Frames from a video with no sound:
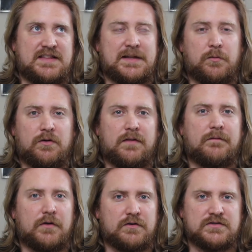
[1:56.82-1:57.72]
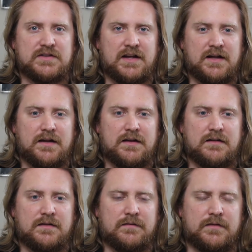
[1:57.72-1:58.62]
that they were in the first,
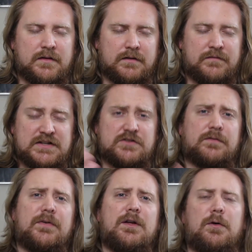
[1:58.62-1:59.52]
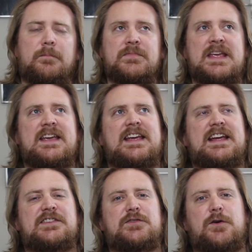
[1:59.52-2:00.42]
the feature film.
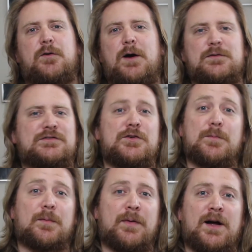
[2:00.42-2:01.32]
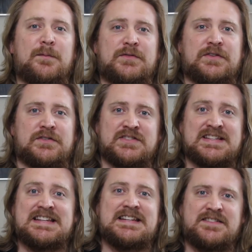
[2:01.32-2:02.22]
And so I was super pumped to
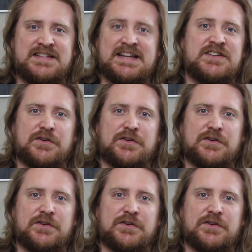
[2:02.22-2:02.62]
see 10